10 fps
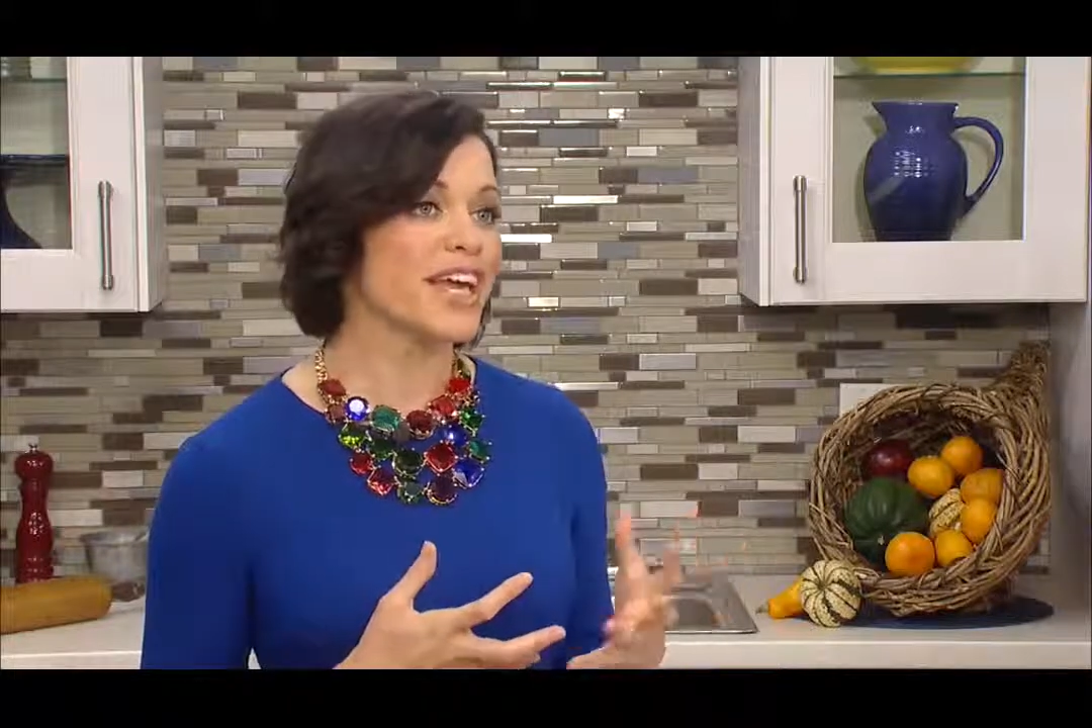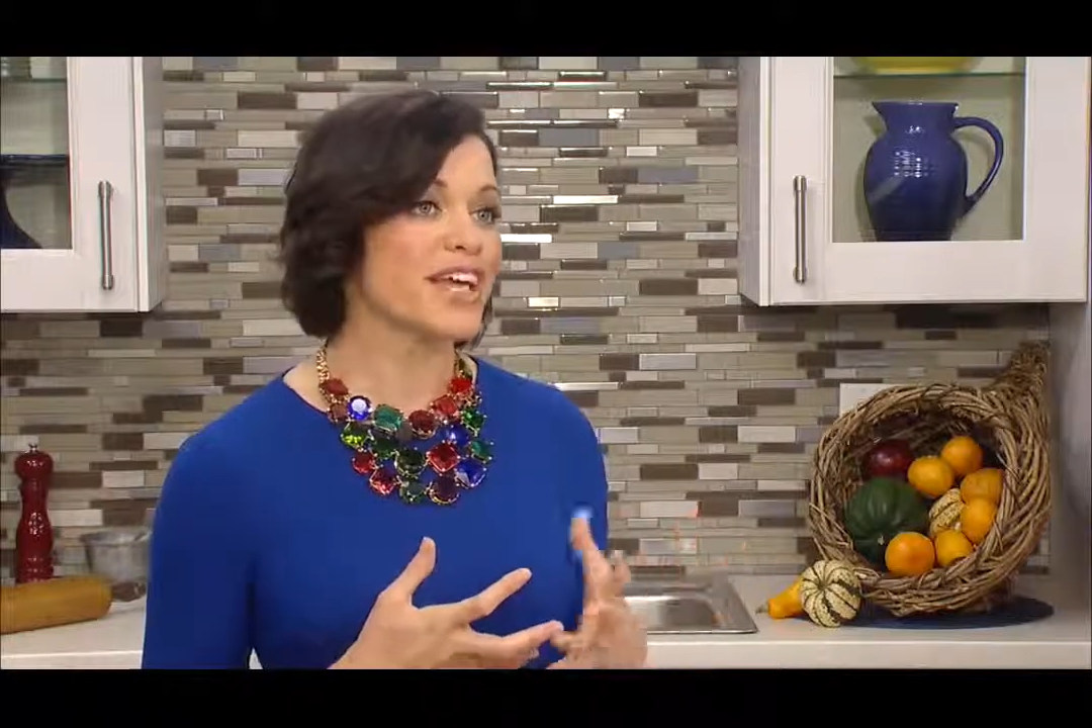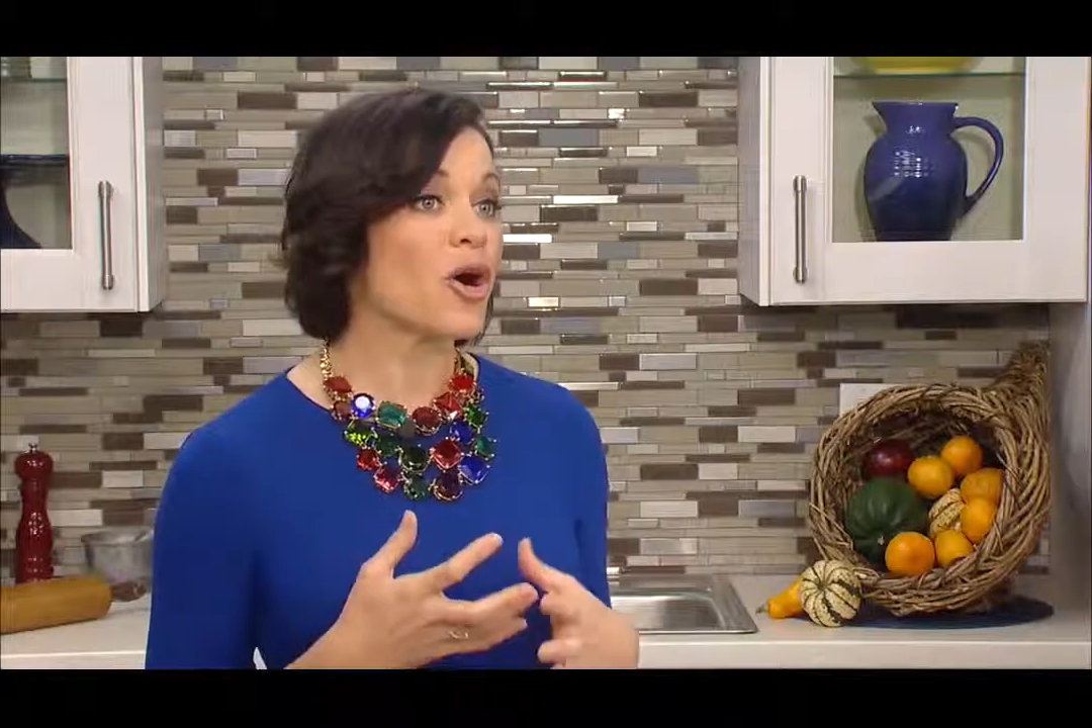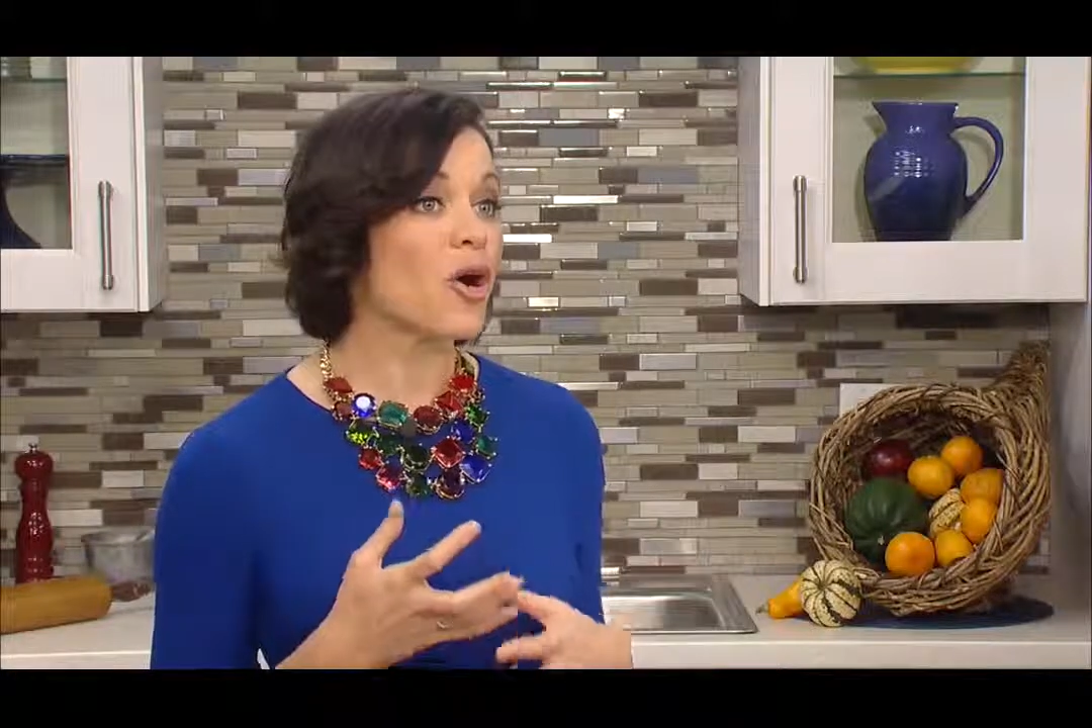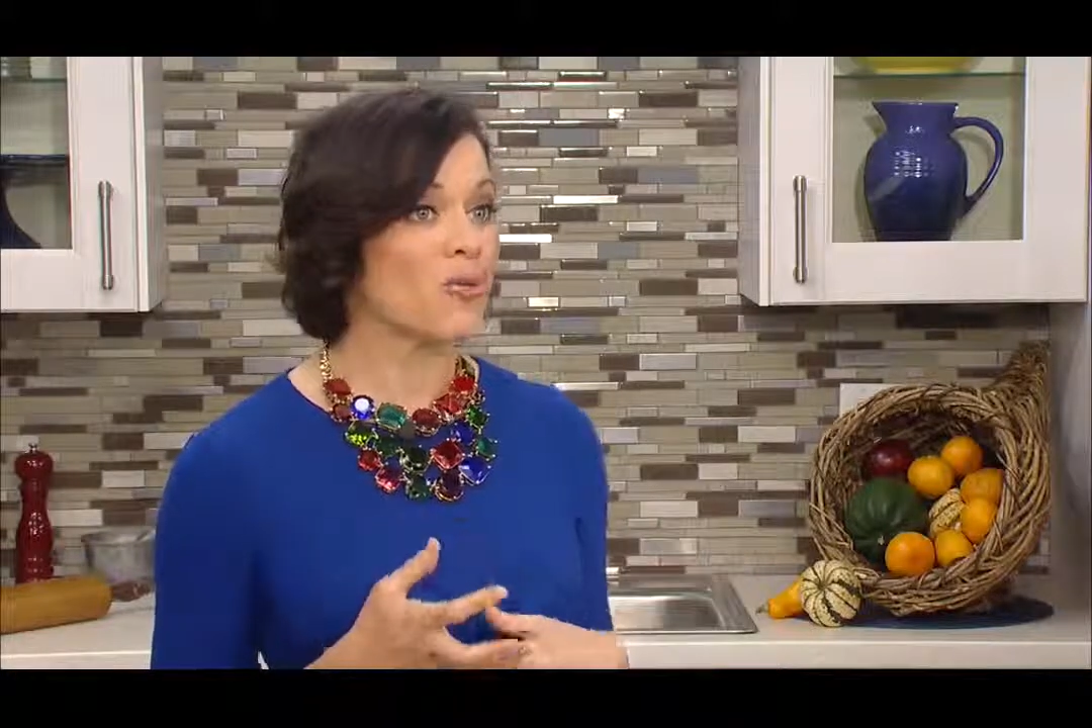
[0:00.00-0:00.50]
and
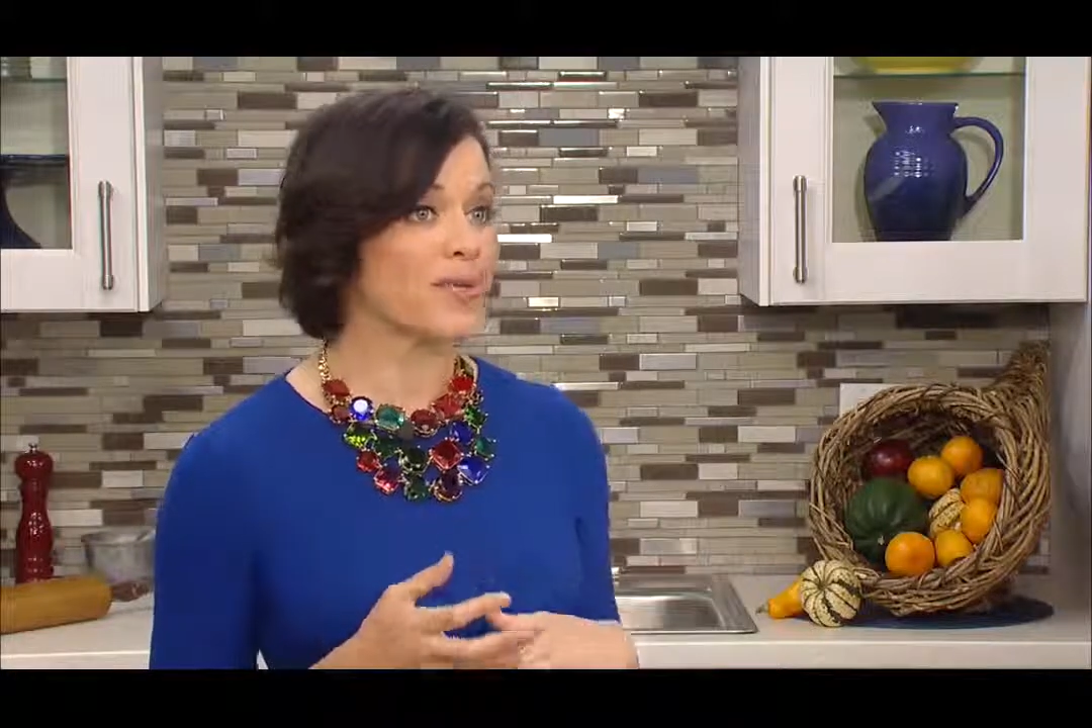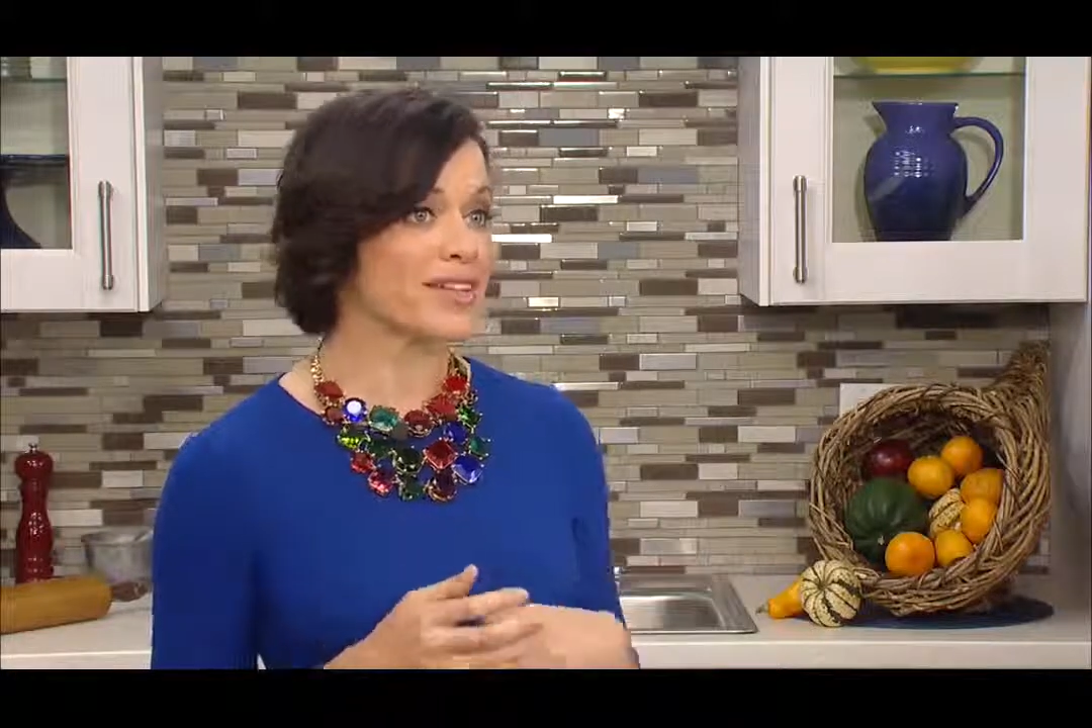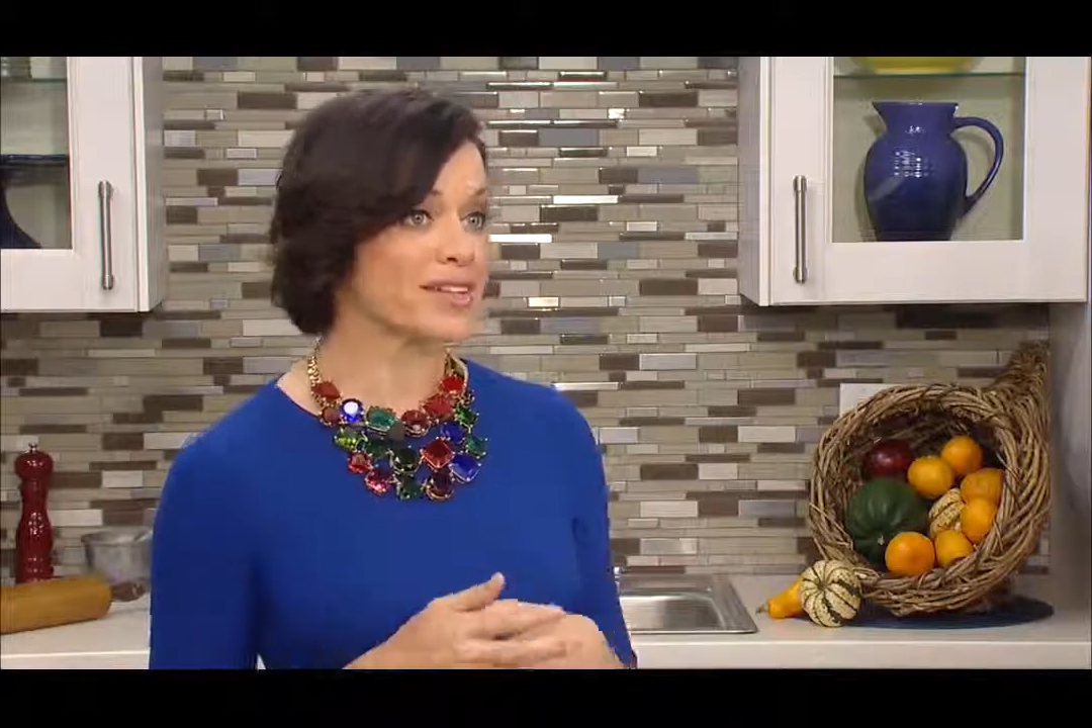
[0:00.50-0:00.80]
homey,